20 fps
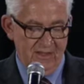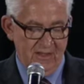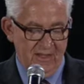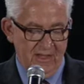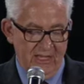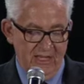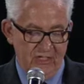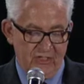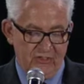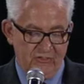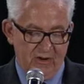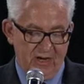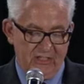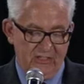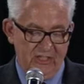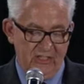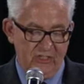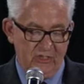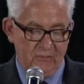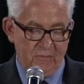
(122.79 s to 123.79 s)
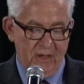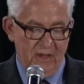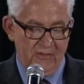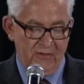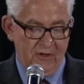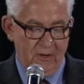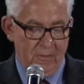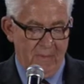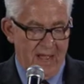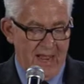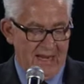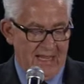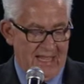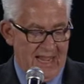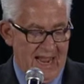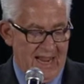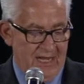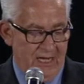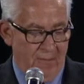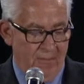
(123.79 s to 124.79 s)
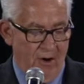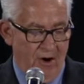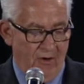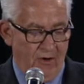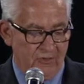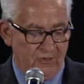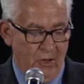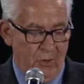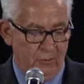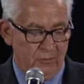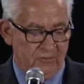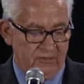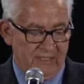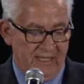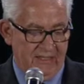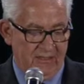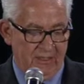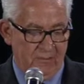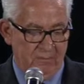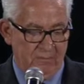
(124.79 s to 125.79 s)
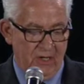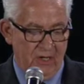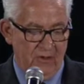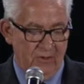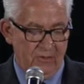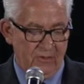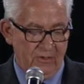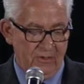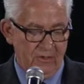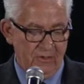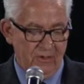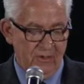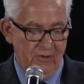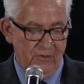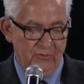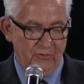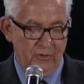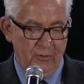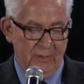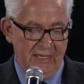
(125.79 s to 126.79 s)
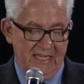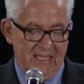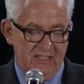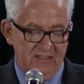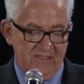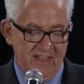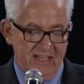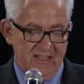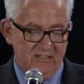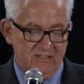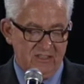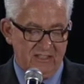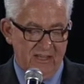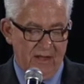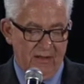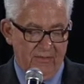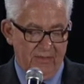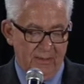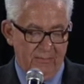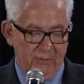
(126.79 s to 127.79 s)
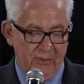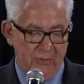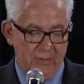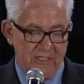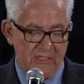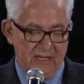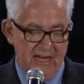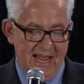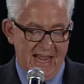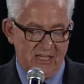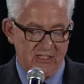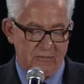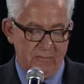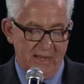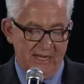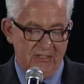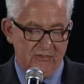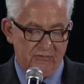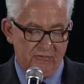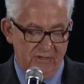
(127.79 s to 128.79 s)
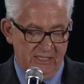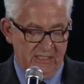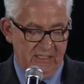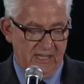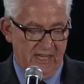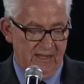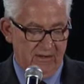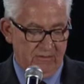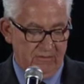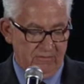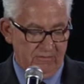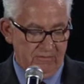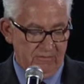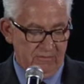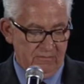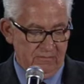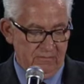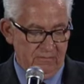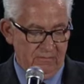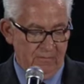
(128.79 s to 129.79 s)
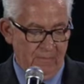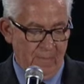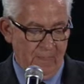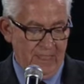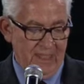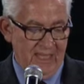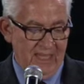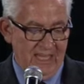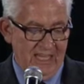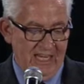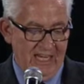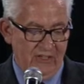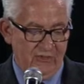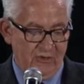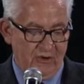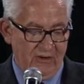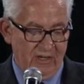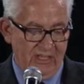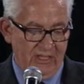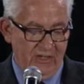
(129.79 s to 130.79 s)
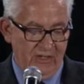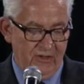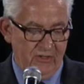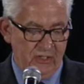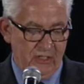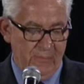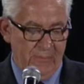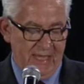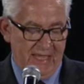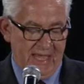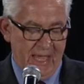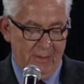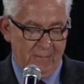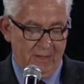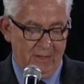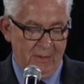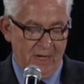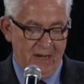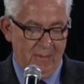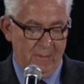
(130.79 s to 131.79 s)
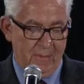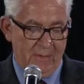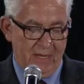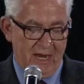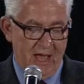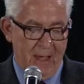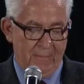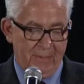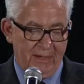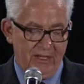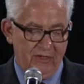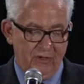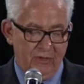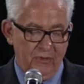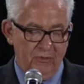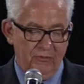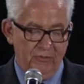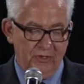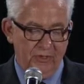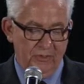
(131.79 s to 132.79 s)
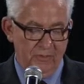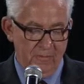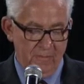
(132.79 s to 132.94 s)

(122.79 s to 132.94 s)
He instructed his mother to buy candy bars wholesale in bulk so he could then sell them to his classmates retail. In his early years, he became a monopoly guru.